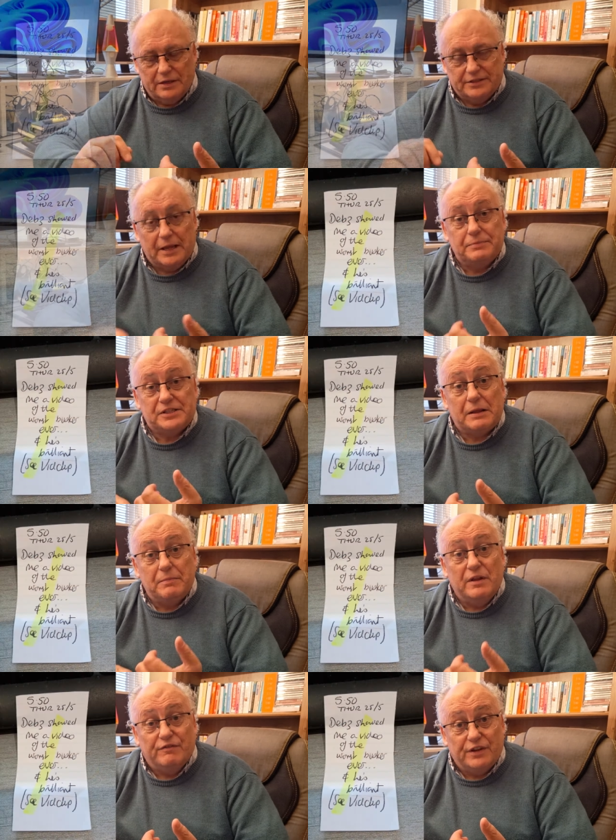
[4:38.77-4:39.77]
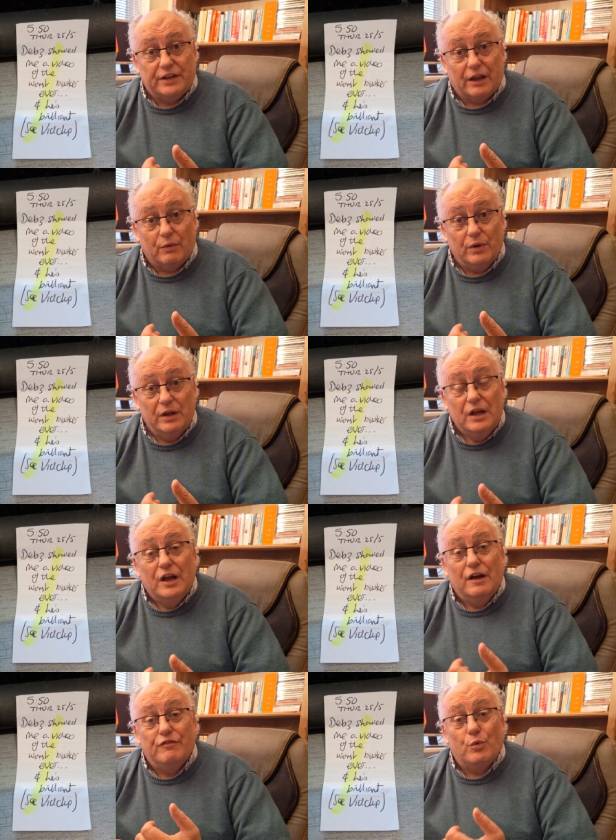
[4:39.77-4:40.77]
Deb sent me a video
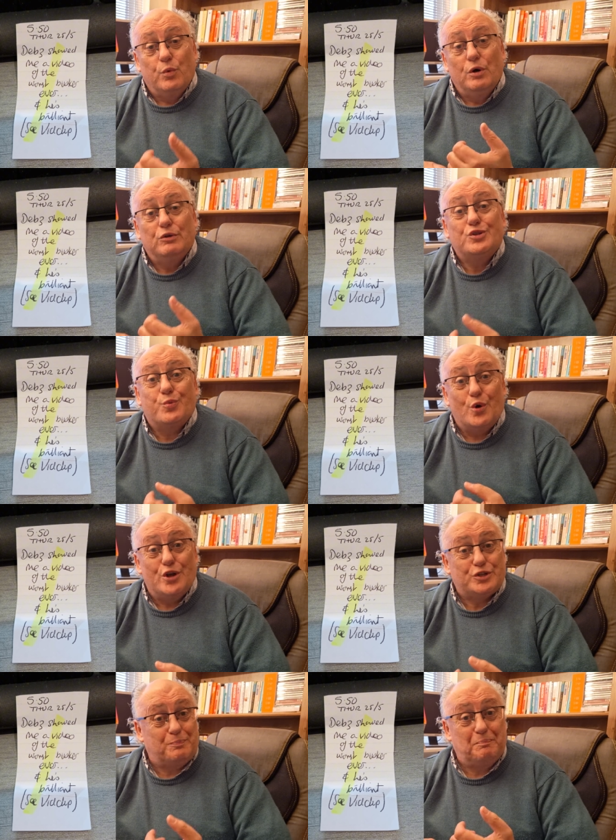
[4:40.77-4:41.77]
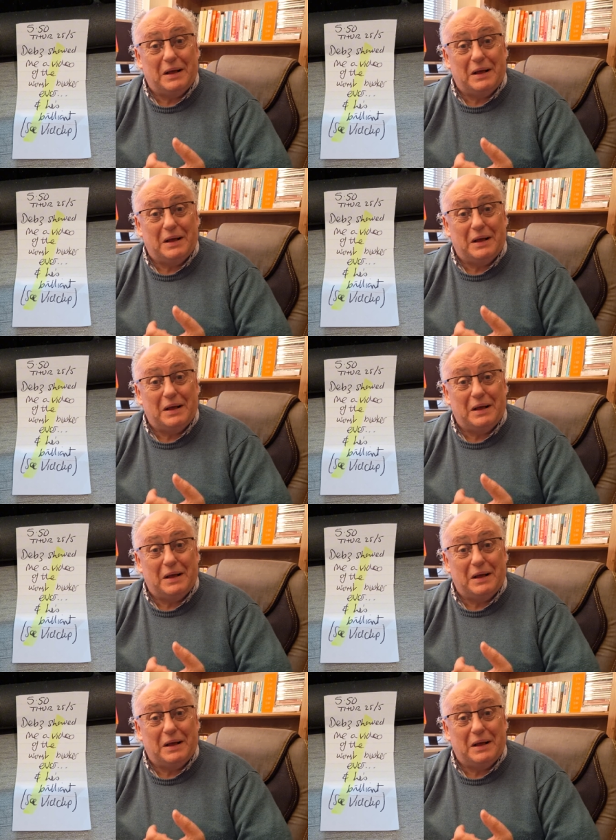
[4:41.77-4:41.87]
of the world's worst